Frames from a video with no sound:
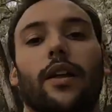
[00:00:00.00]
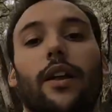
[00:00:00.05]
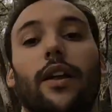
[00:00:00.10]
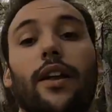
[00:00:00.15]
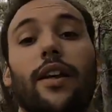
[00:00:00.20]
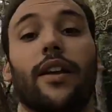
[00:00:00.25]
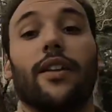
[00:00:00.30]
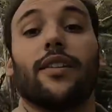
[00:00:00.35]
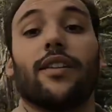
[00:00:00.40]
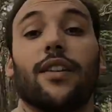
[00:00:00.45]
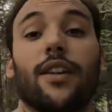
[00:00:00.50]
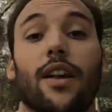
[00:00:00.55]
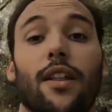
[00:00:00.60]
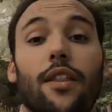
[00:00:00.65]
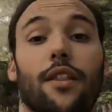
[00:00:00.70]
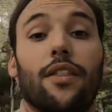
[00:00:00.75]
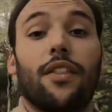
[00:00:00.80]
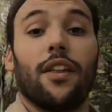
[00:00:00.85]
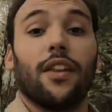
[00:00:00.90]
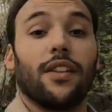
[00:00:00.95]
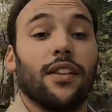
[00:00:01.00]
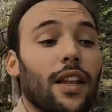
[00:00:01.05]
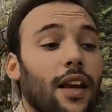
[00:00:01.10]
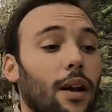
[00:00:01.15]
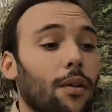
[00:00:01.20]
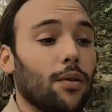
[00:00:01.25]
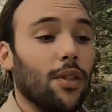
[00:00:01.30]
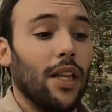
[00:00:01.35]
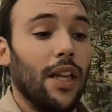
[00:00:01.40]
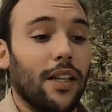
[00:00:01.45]
And another thing that
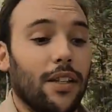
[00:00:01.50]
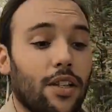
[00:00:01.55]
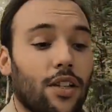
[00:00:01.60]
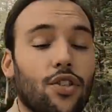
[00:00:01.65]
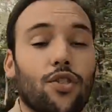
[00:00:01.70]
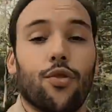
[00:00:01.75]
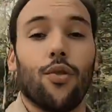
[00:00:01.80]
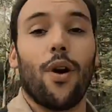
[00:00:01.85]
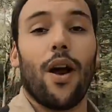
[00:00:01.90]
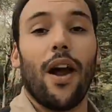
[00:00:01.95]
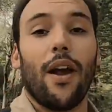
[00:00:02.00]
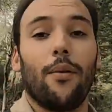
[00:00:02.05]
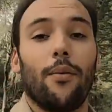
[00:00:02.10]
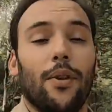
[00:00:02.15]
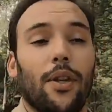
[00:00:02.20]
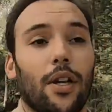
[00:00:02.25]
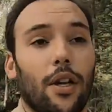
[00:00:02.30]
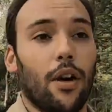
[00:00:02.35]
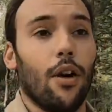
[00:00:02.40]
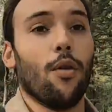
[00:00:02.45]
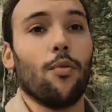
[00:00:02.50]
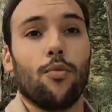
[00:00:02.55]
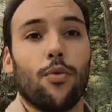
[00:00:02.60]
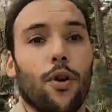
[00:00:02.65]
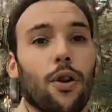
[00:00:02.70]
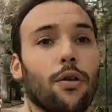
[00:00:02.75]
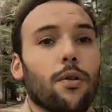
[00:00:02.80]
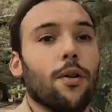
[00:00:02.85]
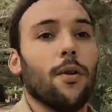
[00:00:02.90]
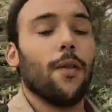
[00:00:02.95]
I would like to try with the
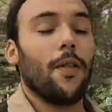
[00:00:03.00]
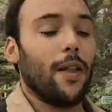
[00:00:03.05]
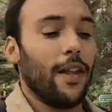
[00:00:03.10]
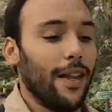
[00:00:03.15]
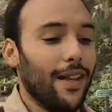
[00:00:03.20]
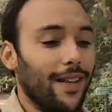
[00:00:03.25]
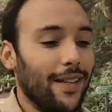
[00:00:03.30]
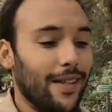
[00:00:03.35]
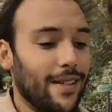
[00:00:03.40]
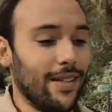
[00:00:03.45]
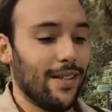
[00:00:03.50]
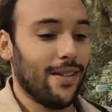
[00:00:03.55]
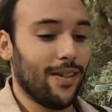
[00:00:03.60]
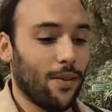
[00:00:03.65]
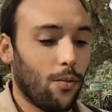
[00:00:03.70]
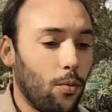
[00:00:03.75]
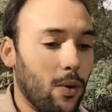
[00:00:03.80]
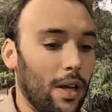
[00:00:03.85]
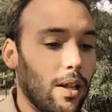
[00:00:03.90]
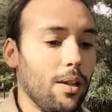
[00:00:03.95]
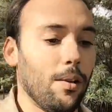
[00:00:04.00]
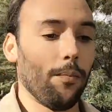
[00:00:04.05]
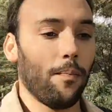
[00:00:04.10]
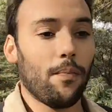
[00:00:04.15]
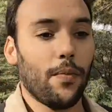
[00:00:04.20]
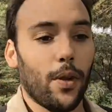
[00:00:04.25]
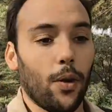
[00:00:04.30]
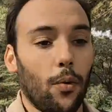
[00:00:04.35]
GoPro is, well,